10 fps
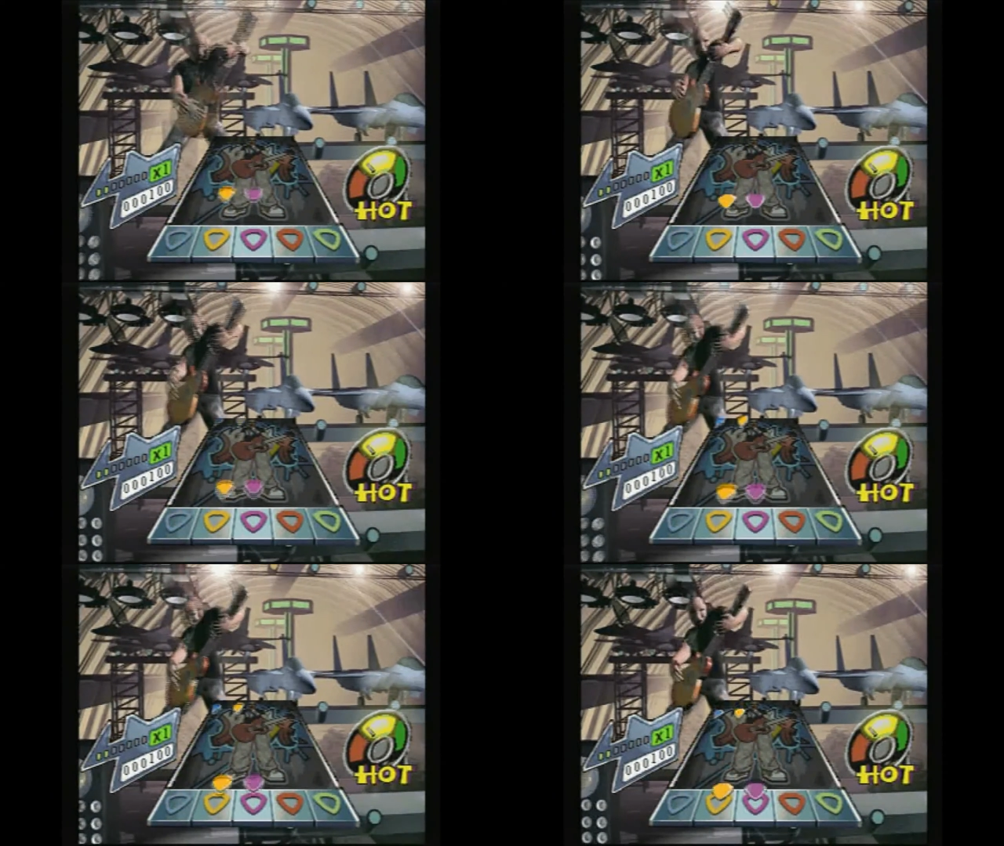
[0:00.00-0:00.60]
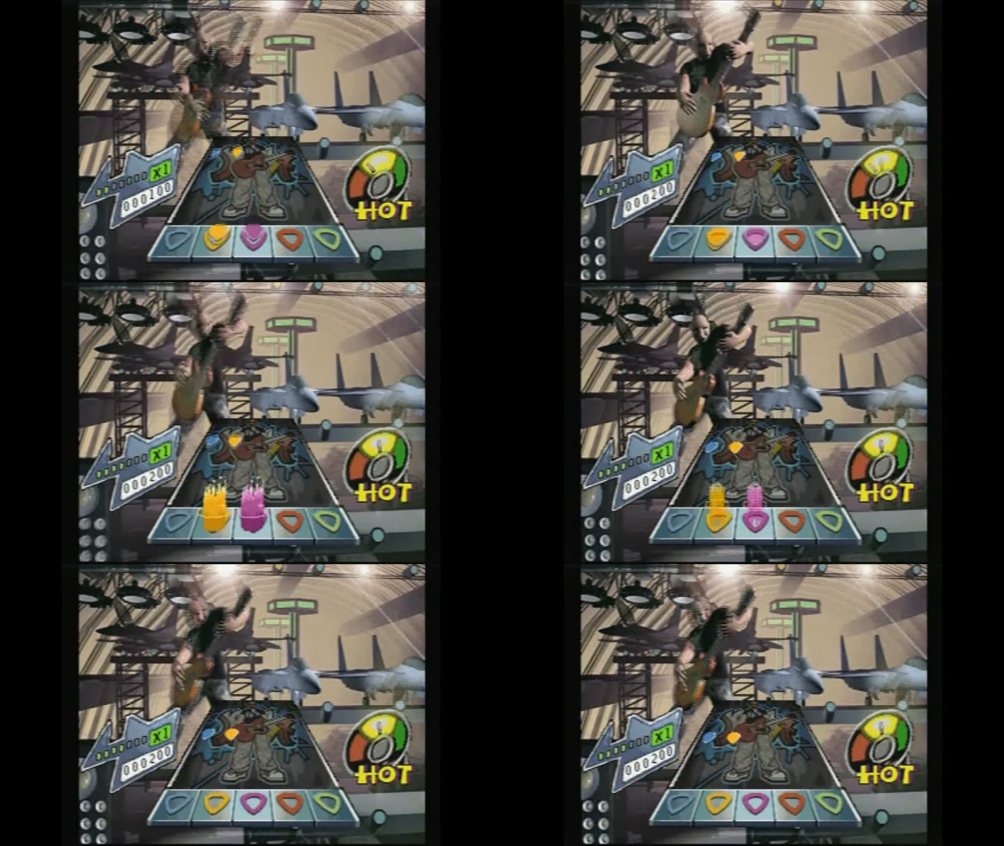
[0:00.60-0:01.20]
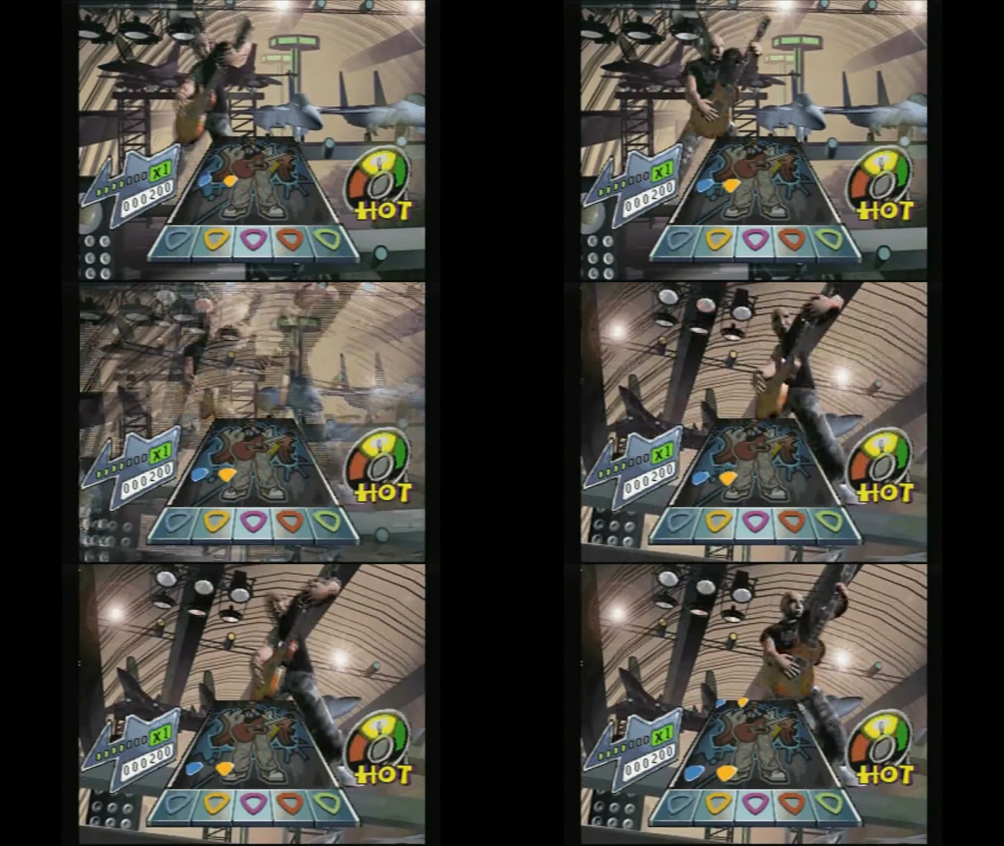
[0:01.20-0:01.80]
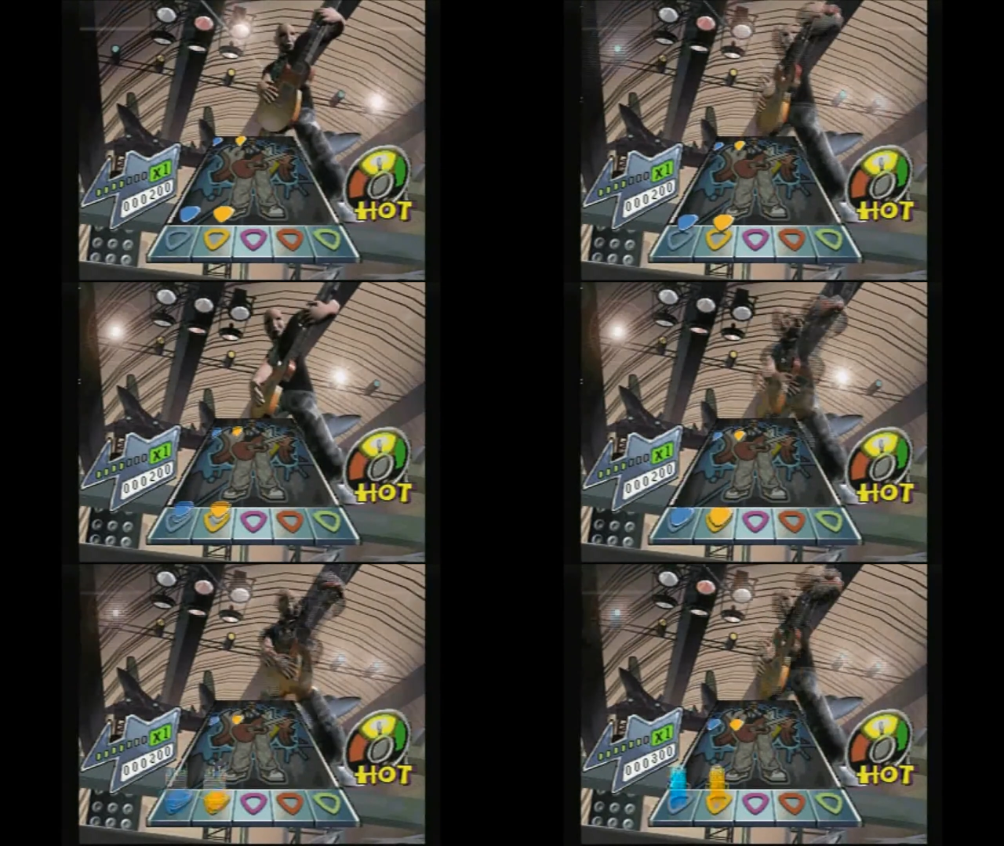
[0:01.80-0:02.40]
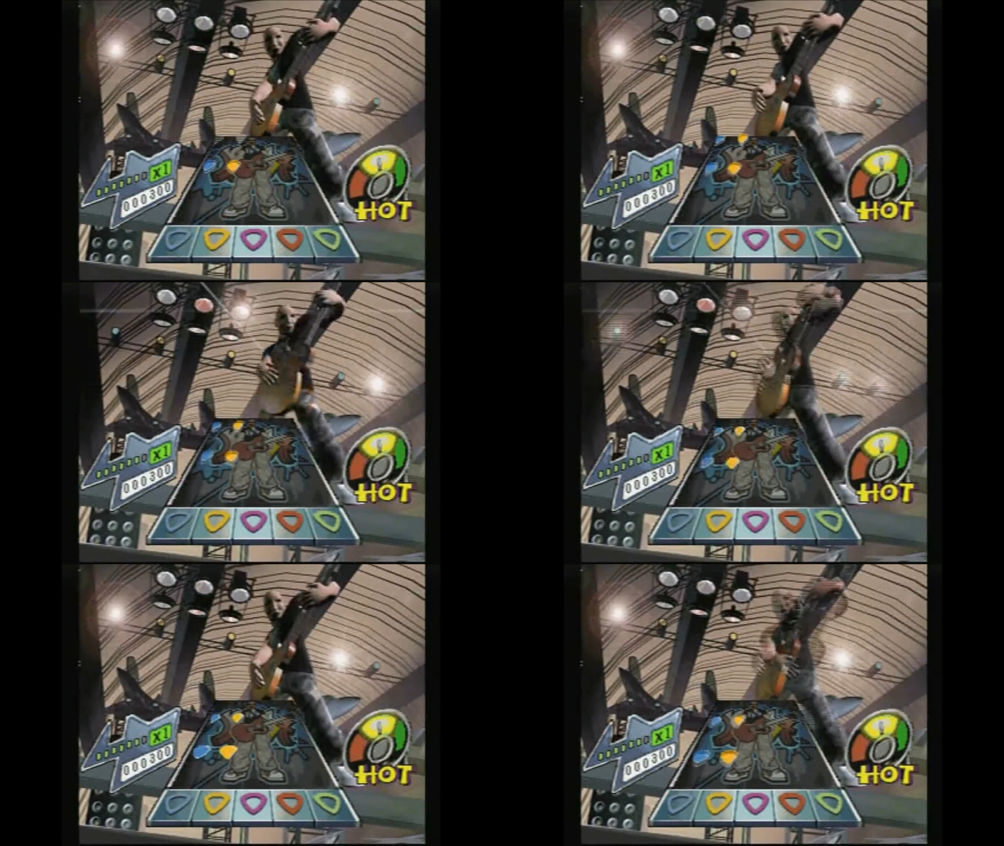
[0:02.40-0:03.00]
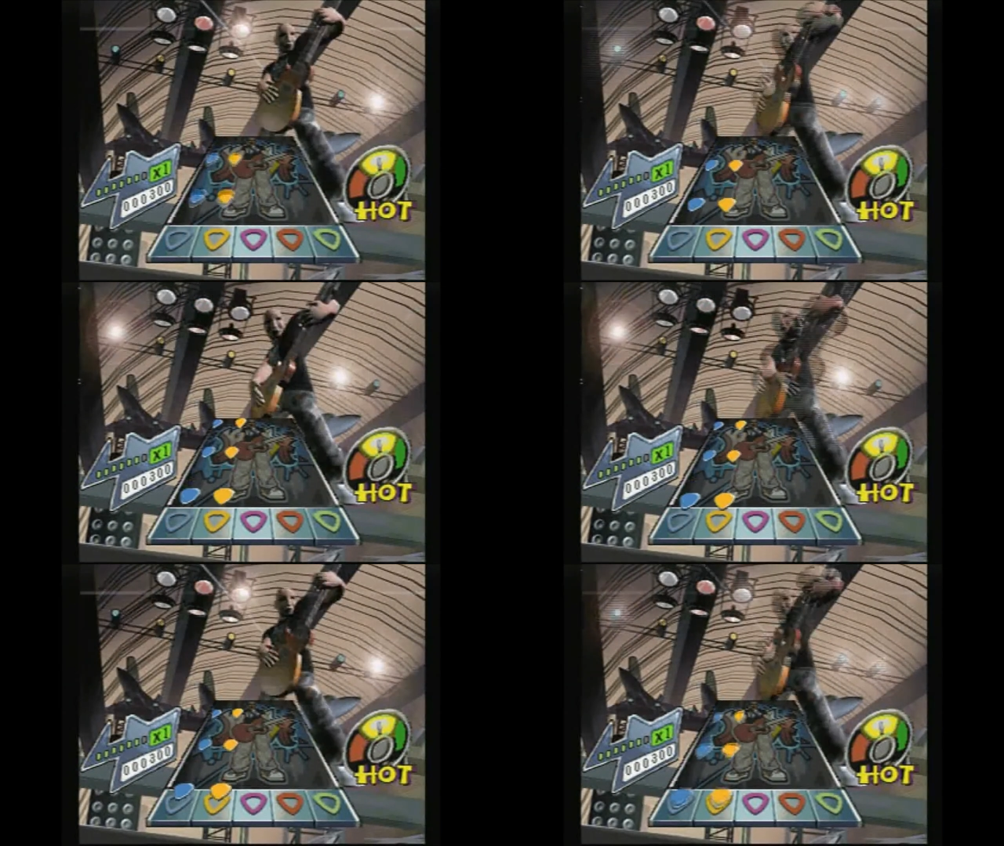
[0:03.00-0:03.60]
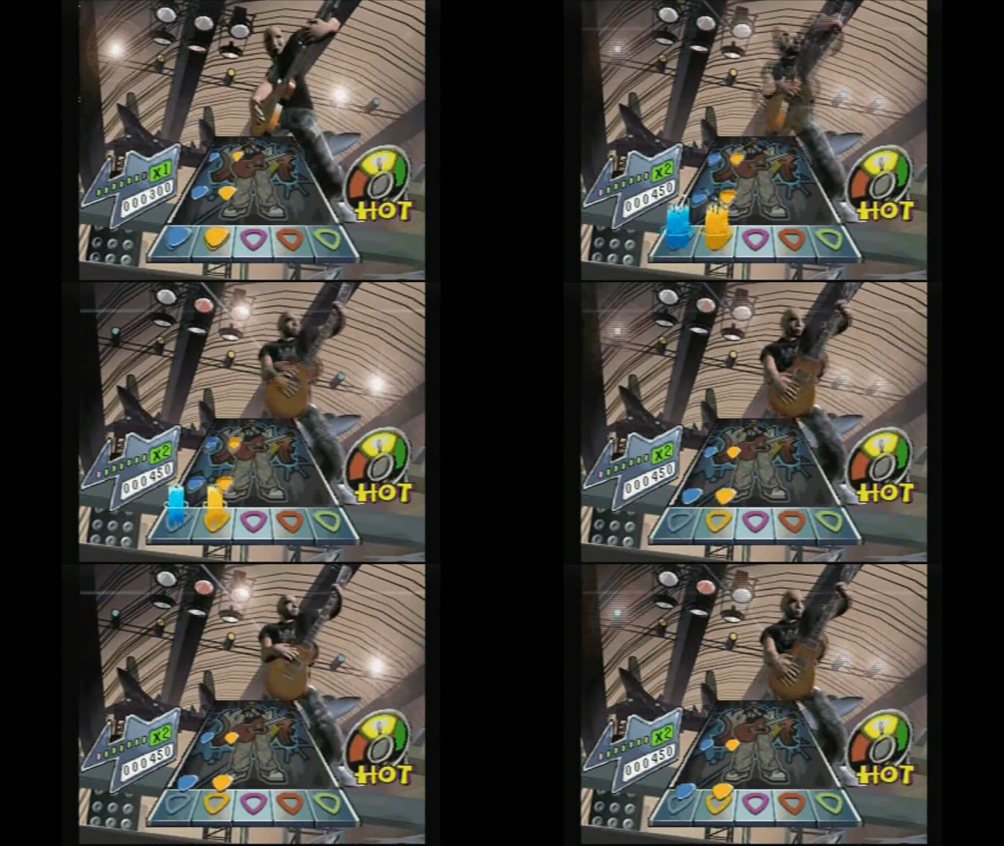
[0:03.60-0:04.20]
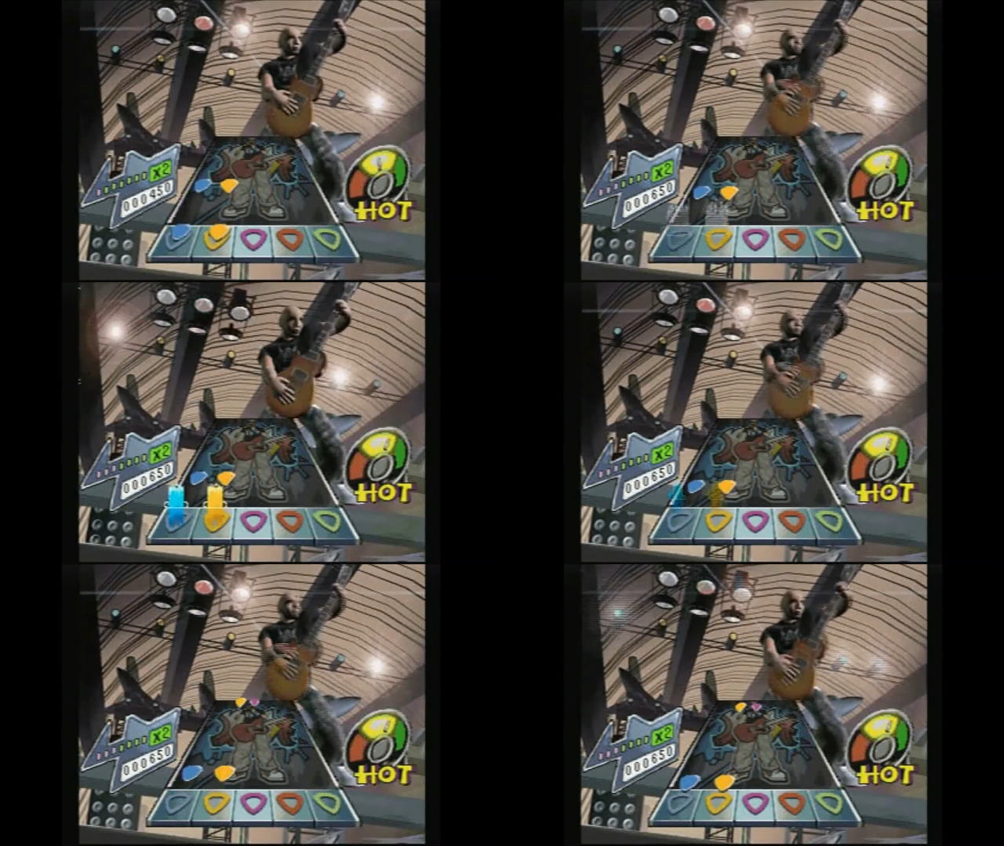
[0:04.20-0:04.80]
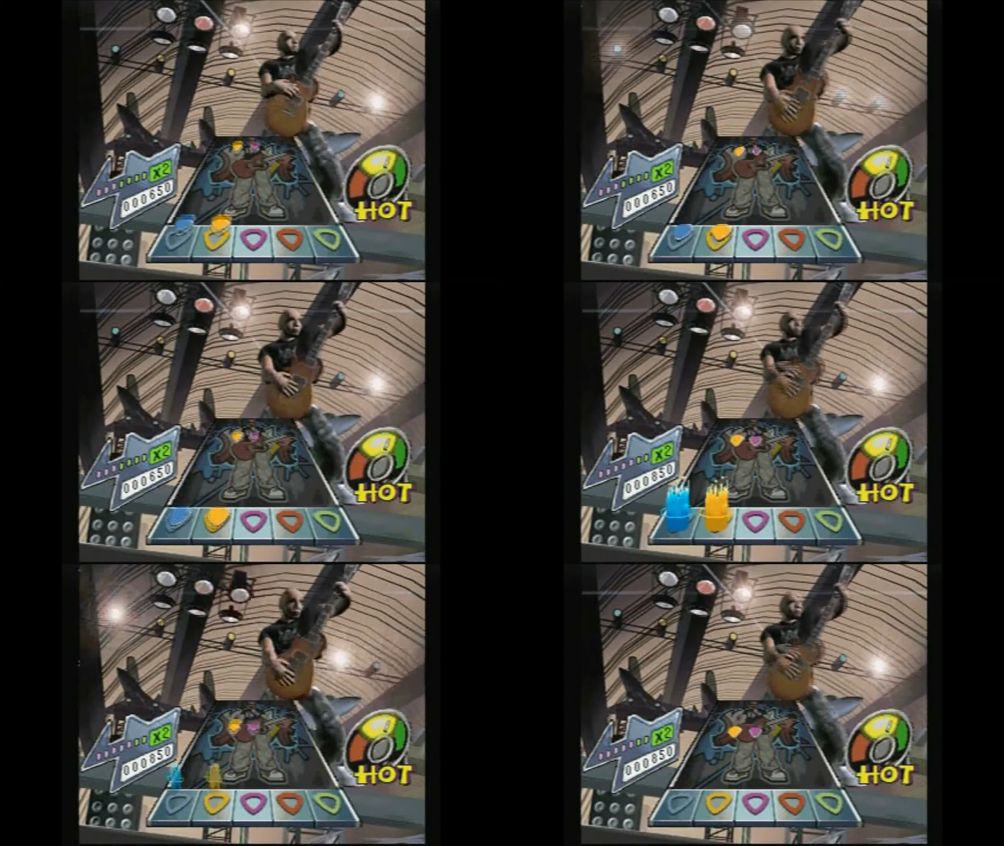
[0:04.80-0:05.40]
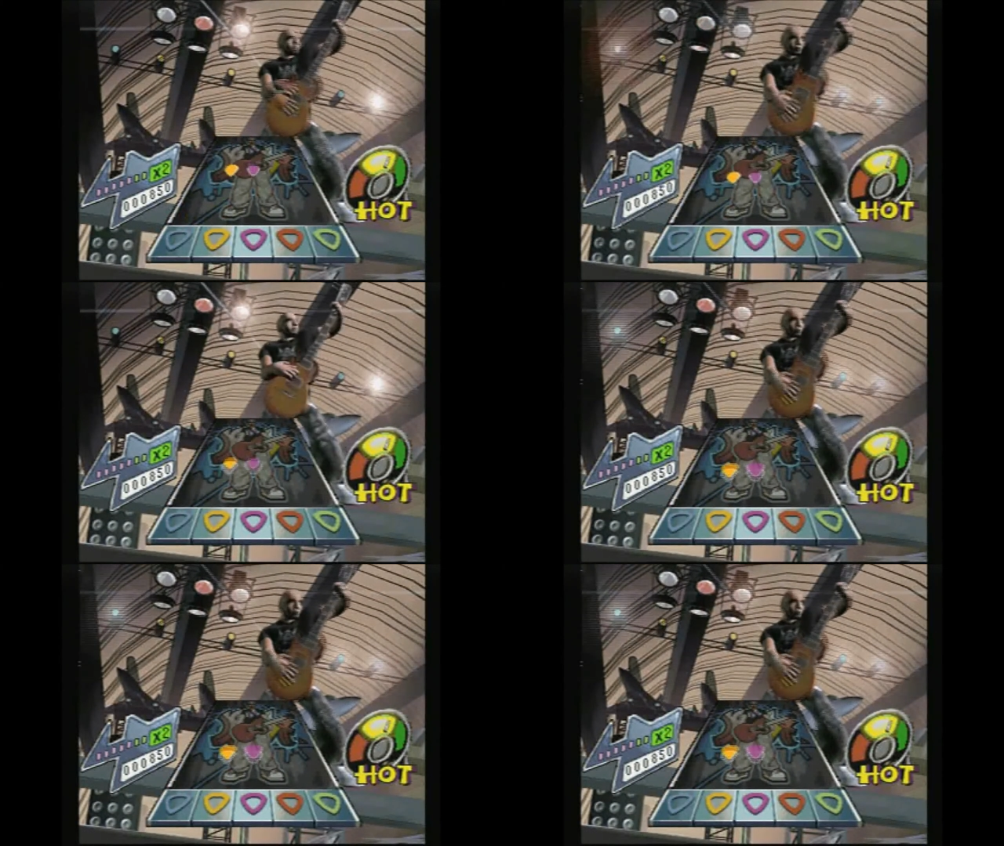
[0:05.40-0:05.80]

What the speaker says: No face is visible, so there are no lips to read.